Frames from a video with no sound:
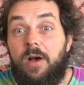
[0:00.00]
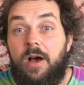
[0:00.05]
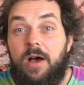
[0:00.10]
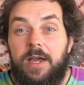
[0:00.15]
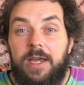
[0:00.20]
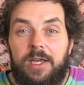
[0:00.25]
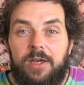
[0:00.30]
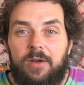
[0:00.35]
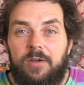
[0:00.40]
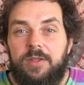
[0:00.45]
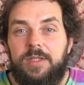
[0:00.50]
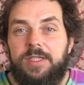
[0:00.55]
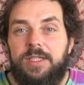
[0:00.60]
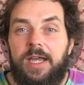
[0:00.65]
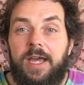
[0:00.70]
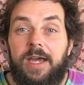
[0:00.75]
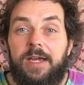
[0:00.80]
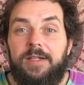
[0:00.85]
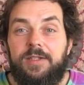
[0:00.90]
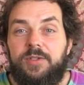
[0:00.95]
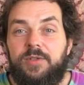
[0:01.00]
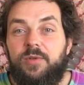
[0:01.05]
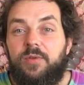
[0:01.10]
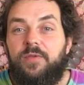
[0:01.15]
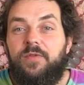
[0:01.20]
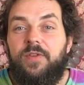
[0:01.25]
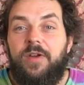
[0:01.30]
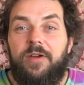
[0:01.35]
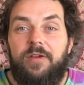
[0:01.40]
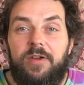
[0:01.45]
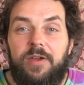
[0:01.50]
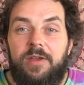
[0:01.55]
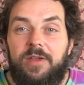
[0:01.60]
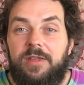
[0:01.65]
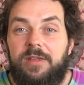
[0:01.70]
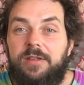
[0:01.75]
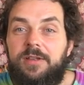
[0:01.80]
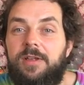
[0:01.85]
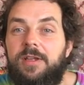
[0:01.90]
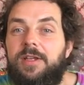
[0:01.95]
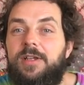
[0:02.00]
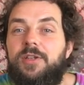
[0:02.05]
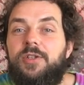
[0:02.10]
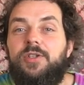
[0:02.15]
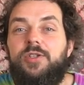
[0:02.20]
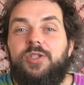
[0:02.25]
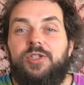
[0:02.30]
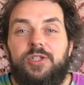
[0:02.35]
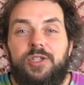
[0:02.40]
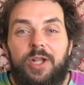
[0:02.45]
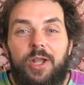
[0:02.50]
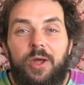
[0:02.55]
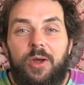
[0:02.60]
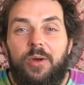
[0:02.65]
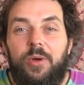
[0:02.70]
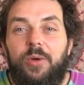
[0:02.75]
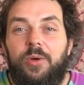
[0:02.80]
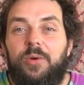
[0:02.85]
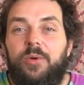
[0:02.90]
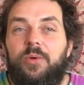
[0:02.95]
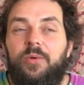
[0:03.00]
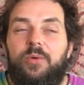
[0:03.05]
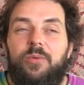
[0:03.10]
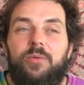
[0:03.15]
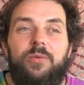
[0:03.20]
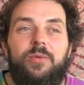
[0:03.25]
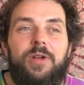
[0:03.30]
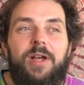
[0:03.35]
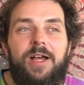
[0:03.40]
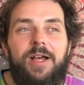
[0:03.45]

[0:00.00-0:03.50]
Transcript: eye contact, sort of very slow,